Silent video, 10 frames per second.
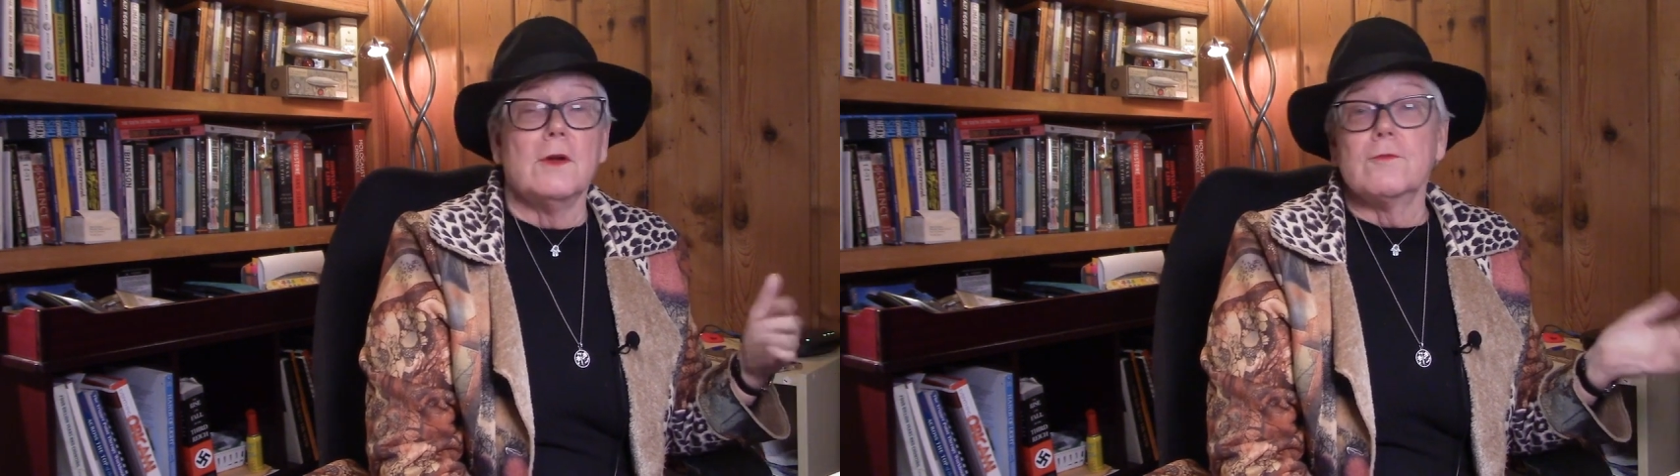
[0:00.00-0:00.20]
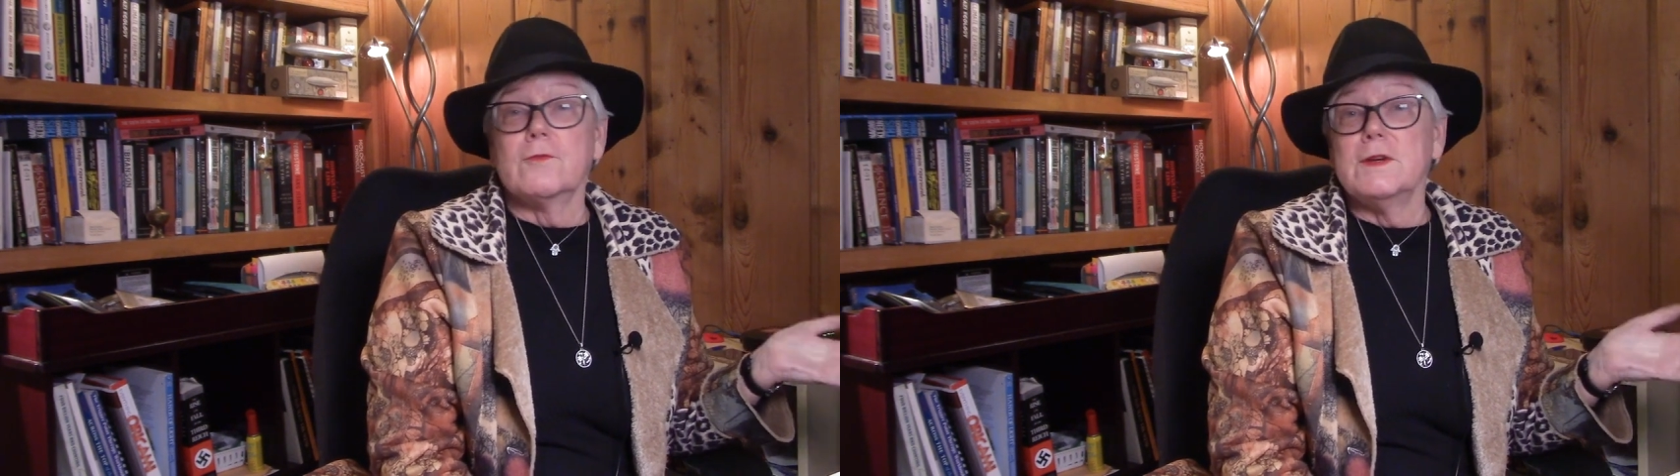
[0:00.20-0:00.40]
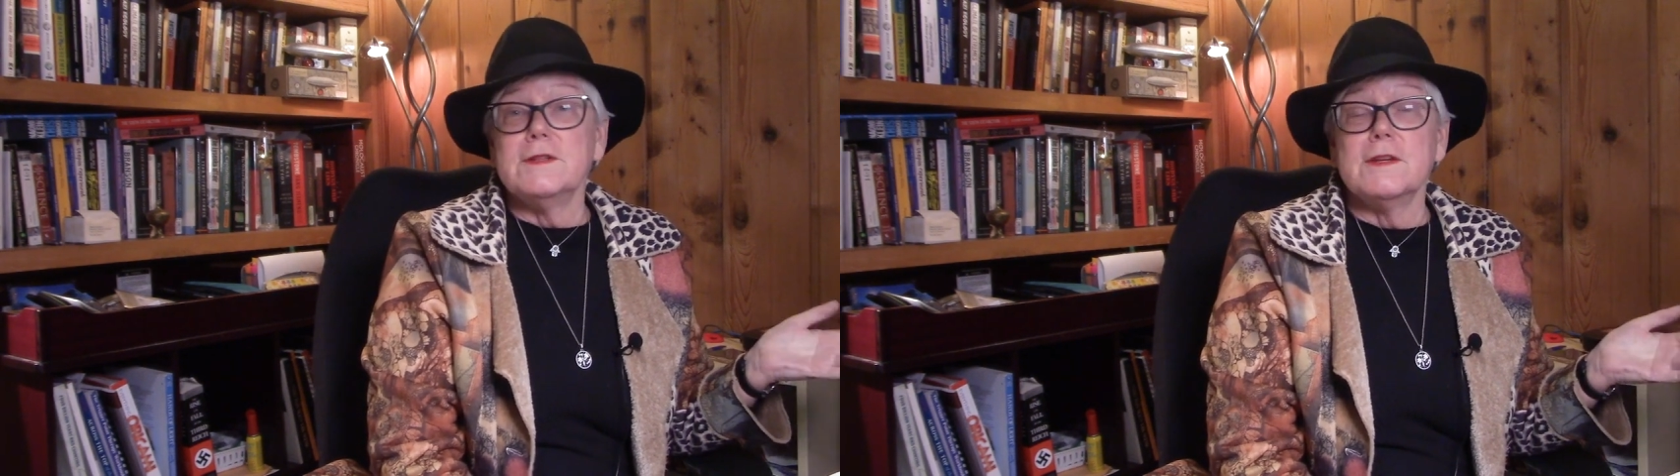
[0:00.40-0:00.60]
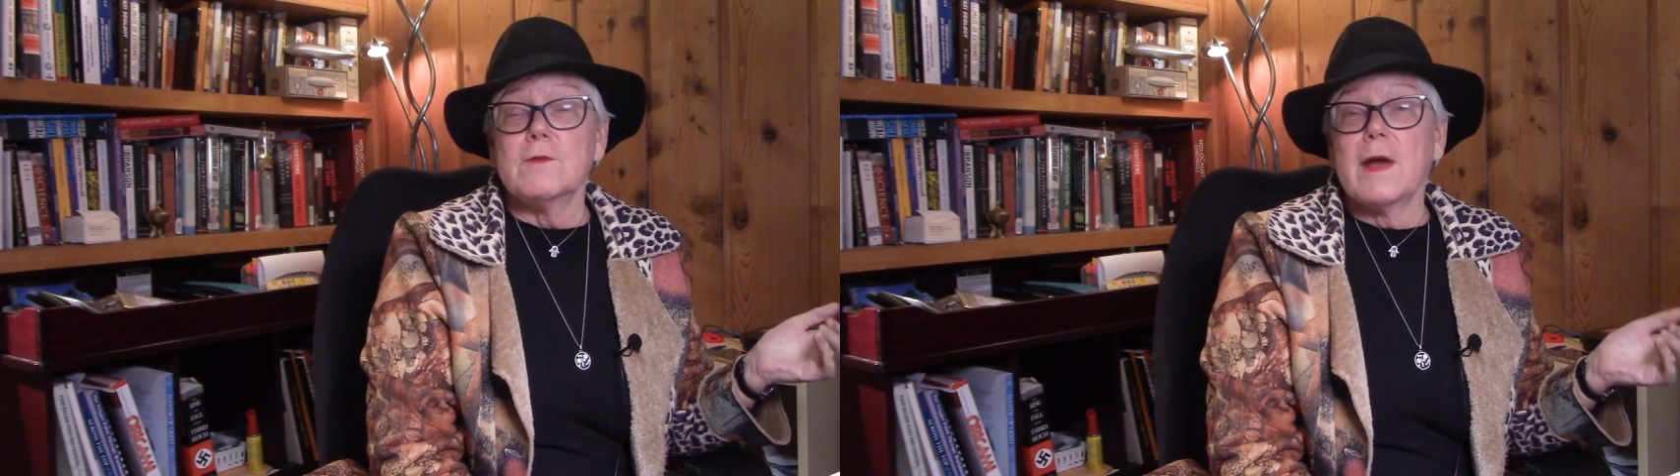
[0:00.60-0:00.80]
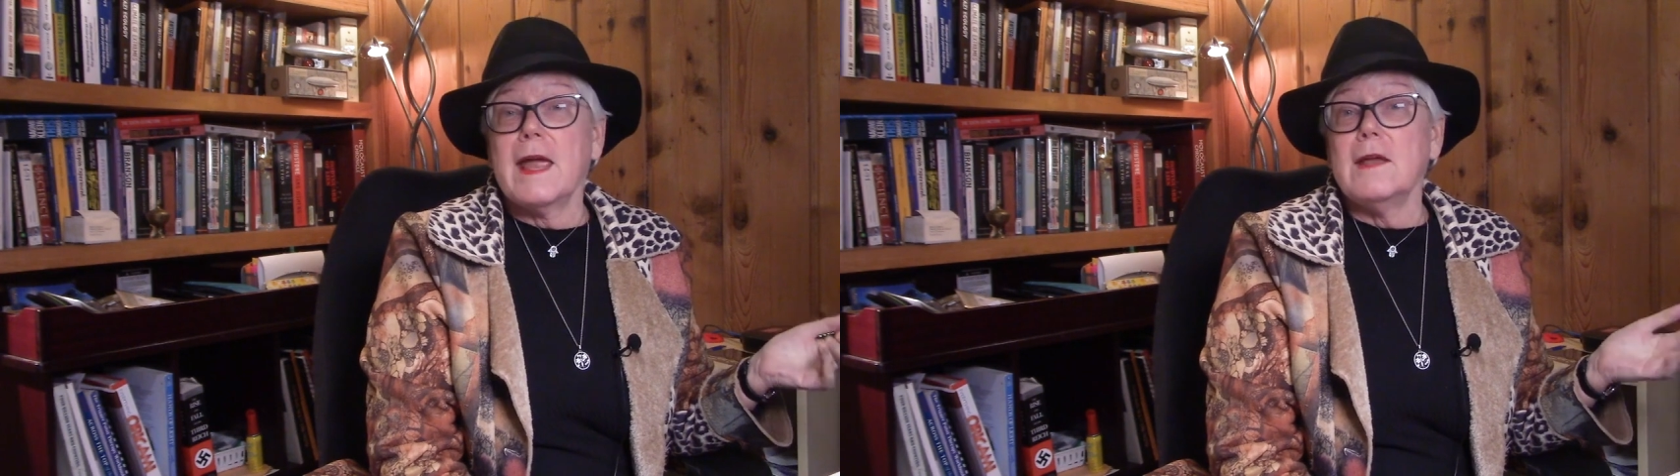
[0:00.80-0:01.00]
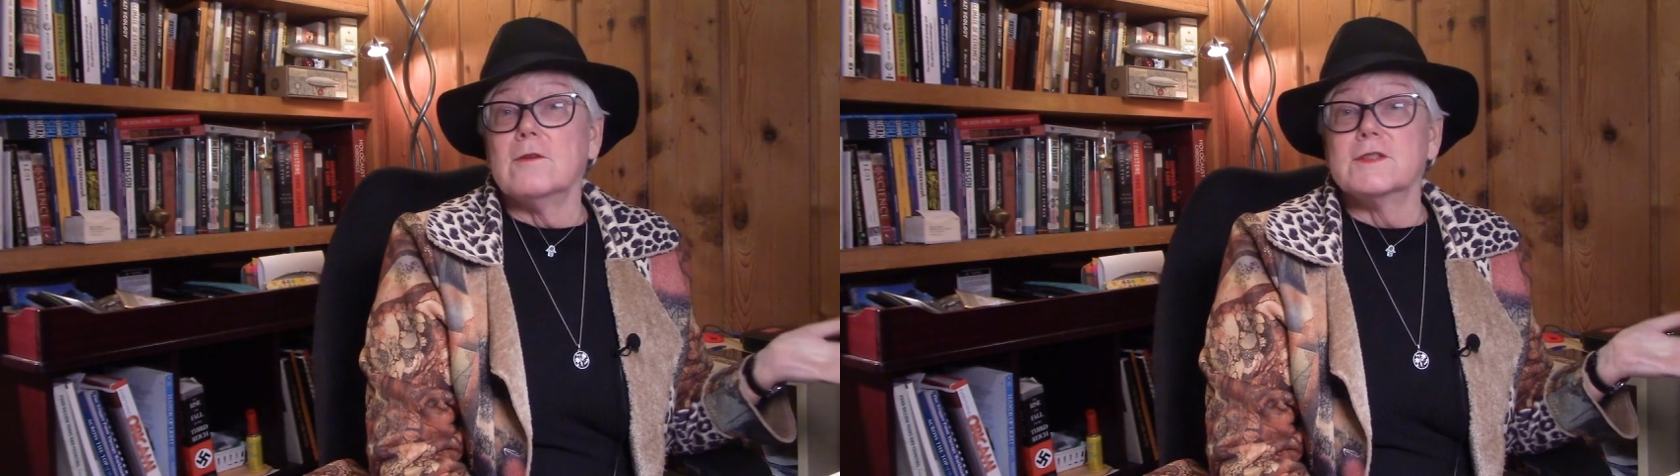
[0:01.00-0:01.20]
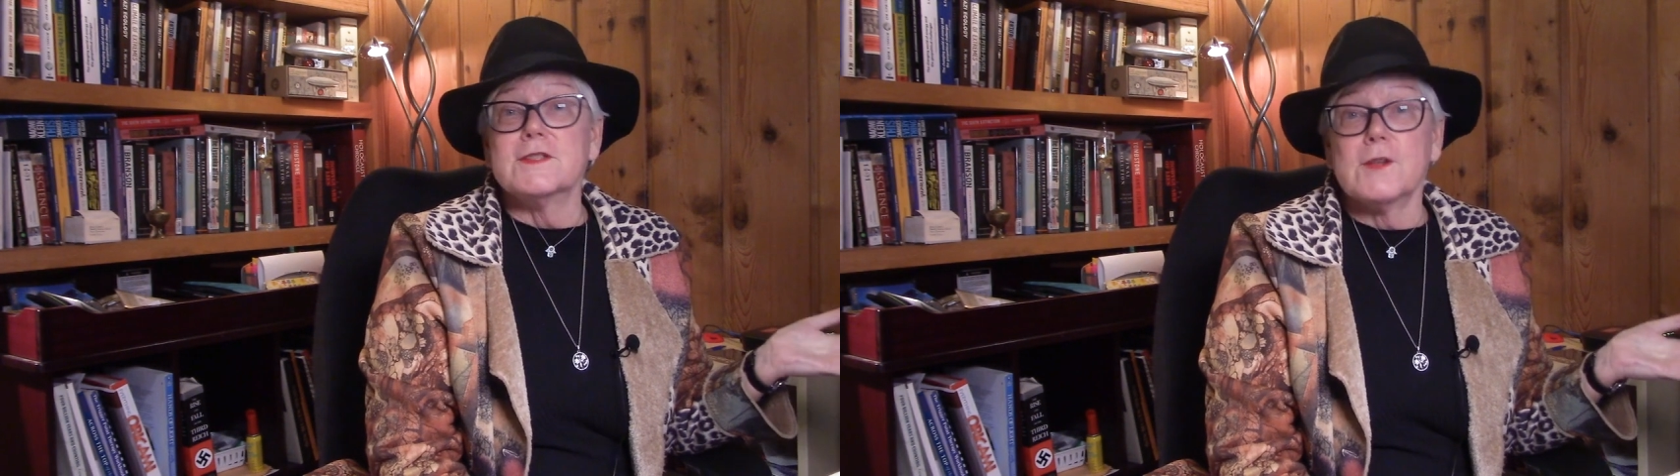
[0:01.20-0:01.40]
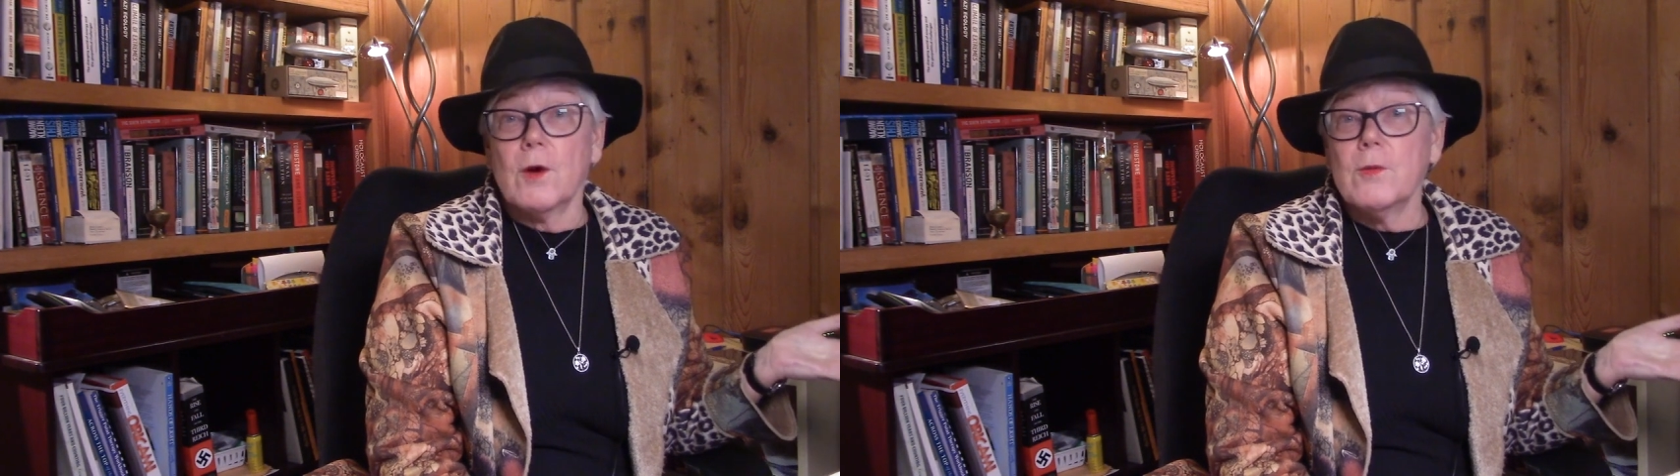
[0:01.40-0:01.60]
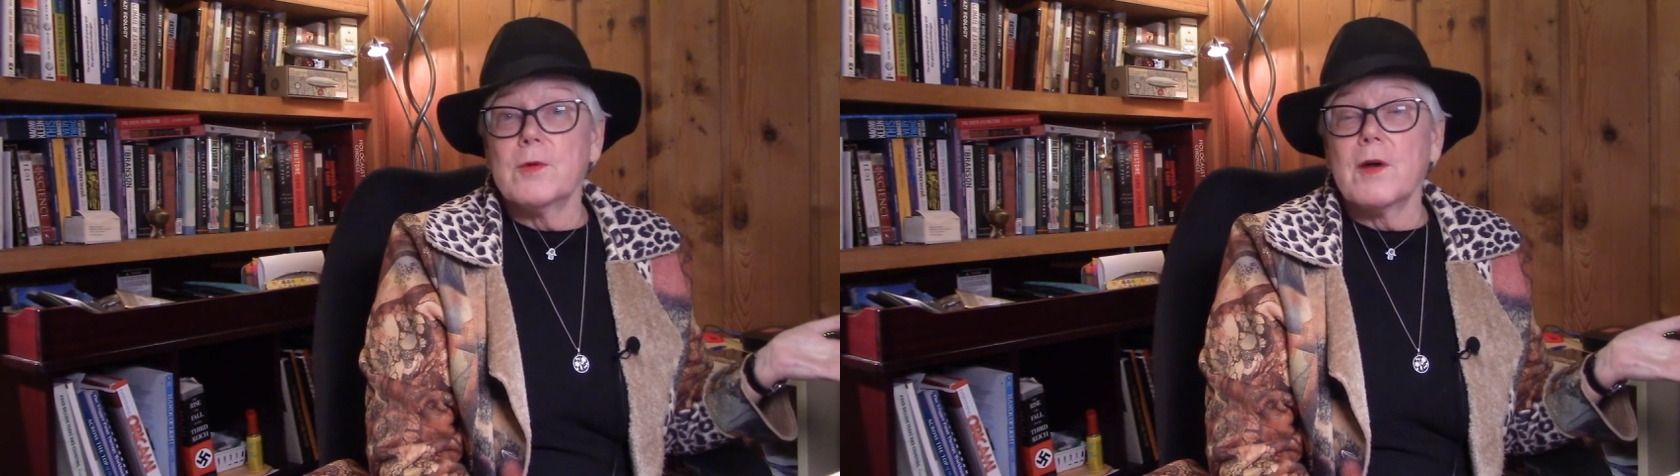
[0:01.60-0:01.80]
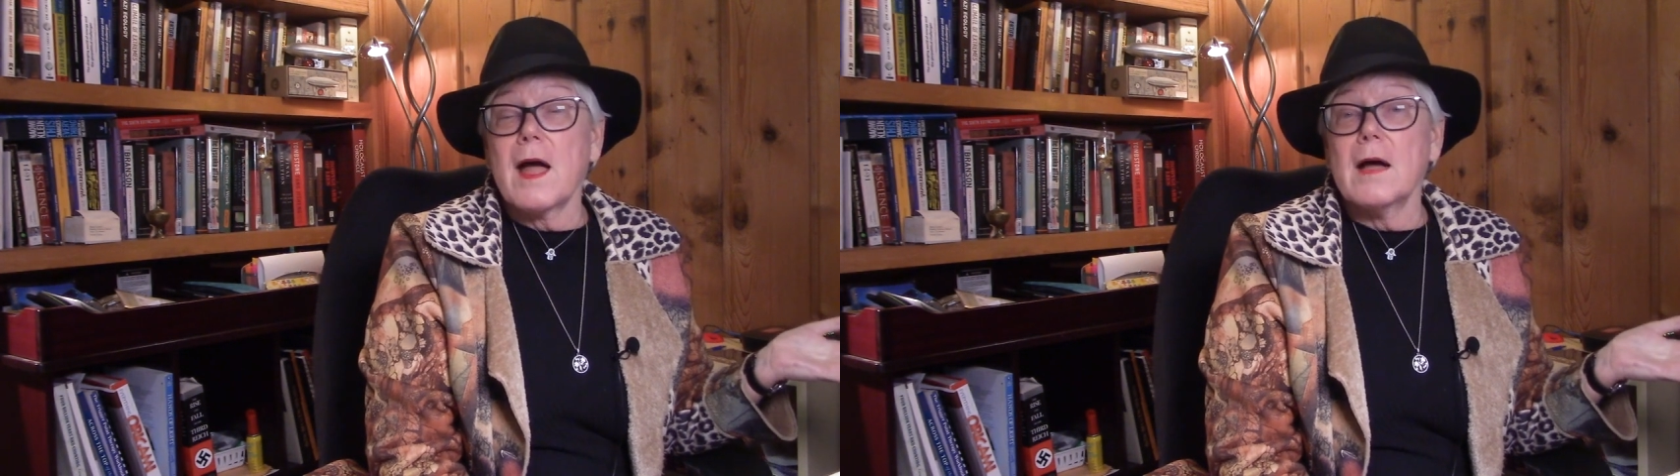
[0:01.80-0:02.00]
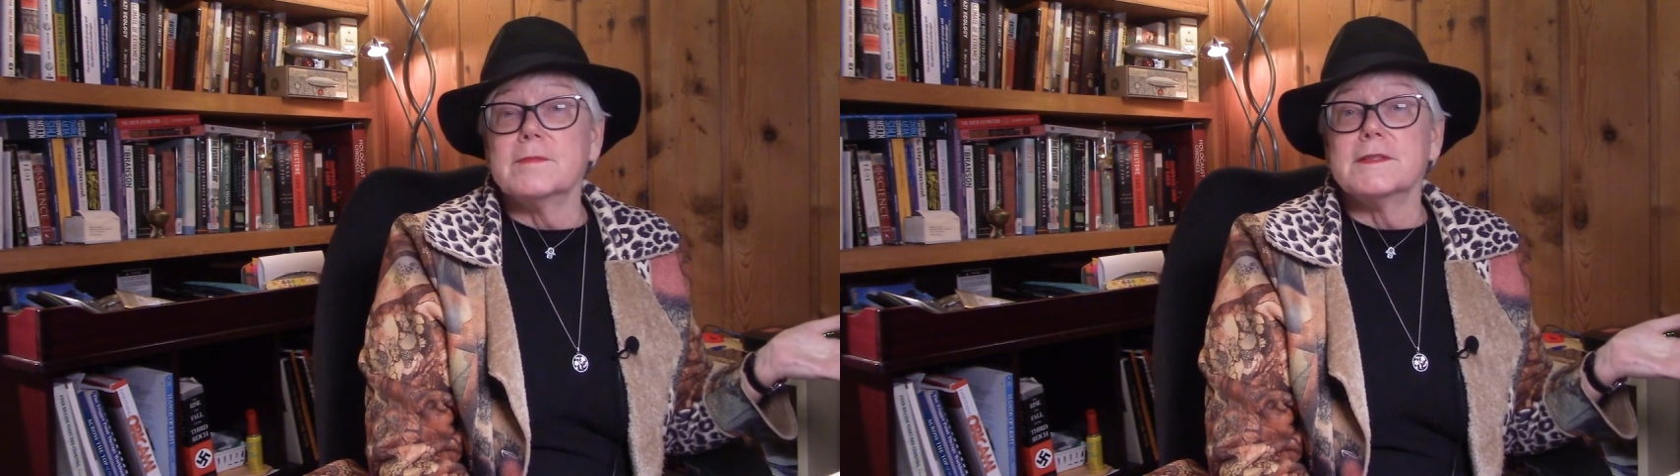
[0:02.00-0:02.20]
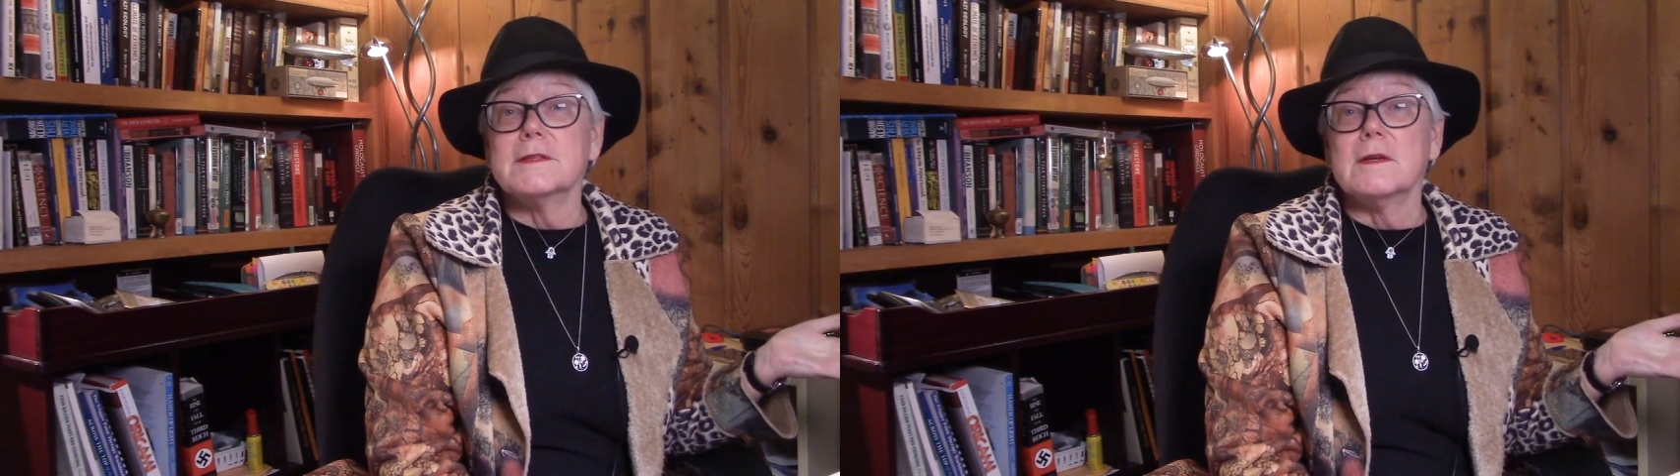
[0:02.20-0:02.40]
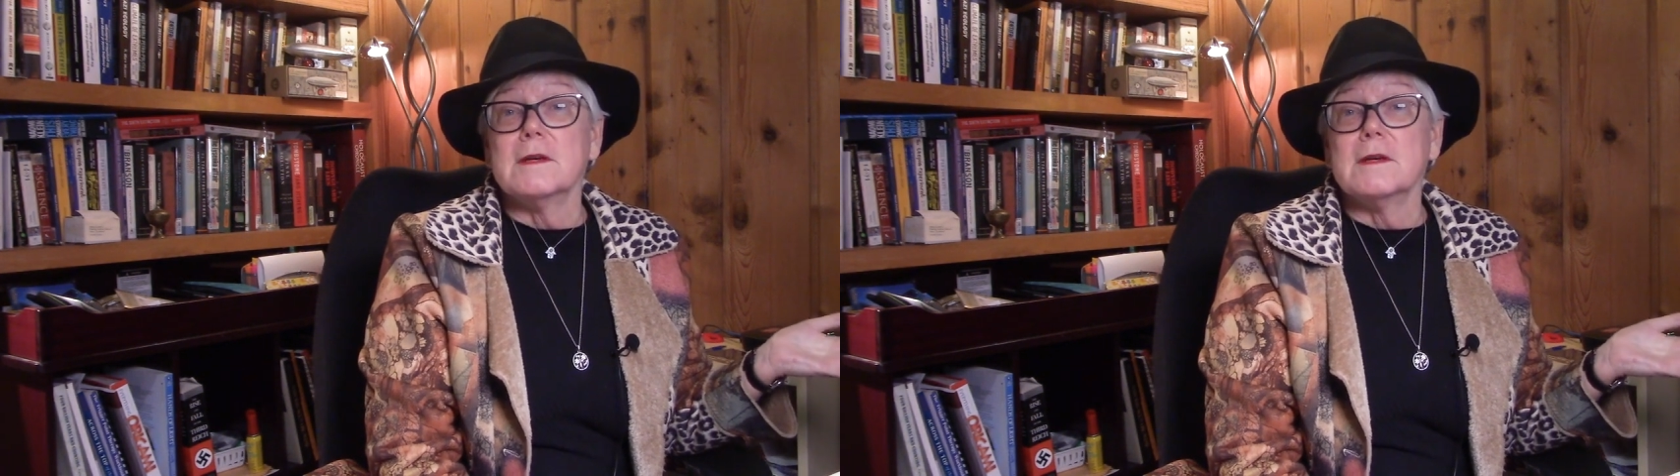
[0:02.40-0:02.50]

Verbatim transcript: freezing rain or snow perhaps,